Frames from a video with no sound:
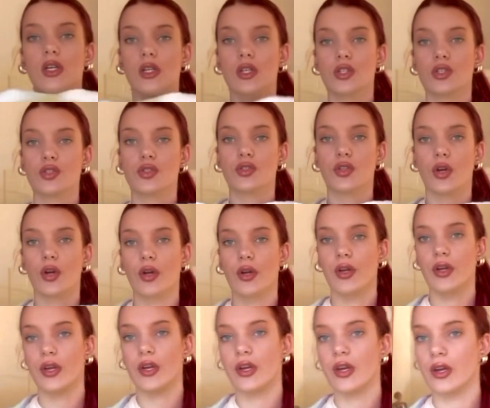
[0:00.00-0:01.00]
is so
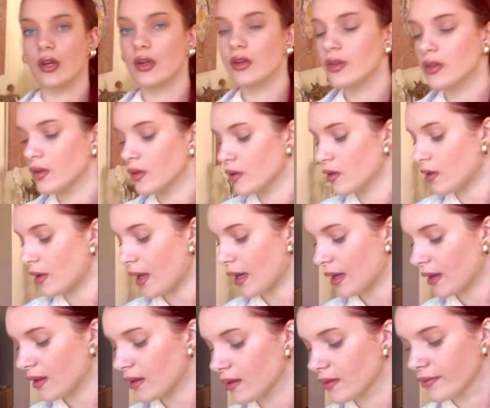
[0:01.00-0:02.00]
cute
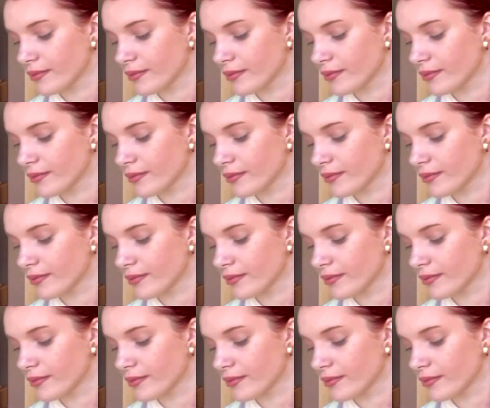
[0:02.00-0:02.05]
like